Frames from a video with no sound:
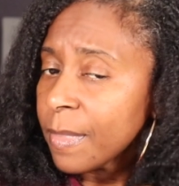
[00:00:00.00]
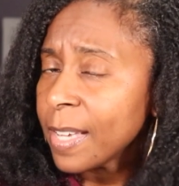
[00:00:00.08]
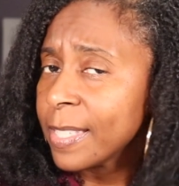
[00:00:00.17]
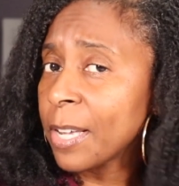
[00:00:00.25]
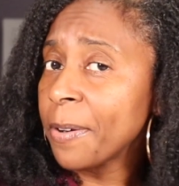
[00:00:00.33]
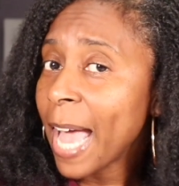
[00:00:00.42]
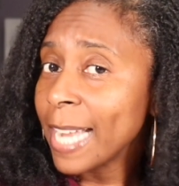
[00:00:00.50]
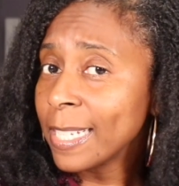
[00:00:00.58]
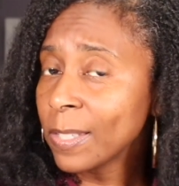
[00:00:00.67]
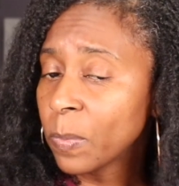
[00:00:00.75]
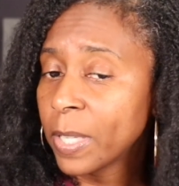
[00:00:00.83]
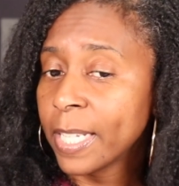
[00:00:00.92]
So I
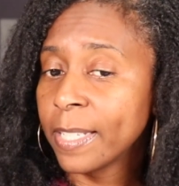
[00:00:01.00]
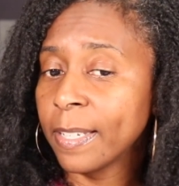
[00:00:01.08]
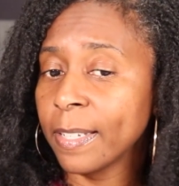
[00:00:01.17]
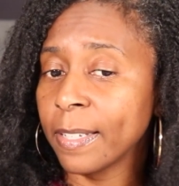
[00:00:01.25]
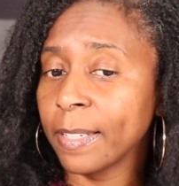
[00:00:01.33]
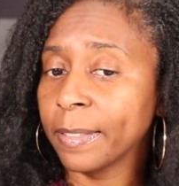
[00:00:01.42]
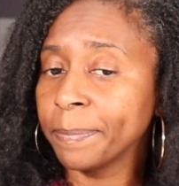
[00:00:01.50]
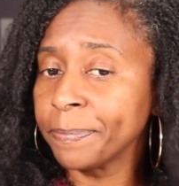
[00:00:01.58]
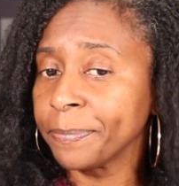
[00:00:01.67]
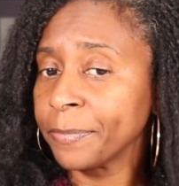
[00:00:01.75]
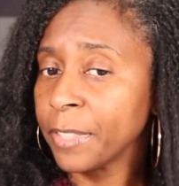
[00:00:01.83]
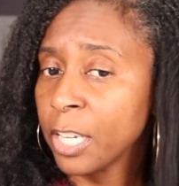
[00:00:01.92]
just wanted to,
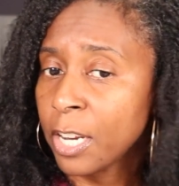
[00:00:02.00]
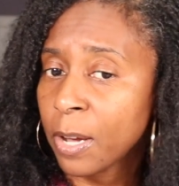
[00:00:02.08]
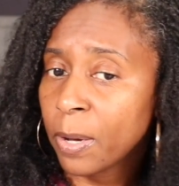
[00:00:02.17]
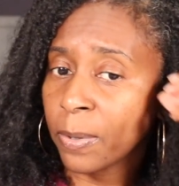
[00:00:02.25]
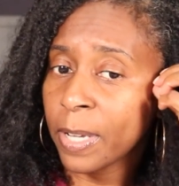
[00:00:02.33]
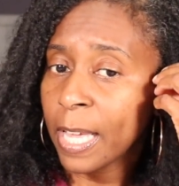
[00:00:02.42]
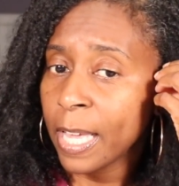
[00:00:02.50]
you know,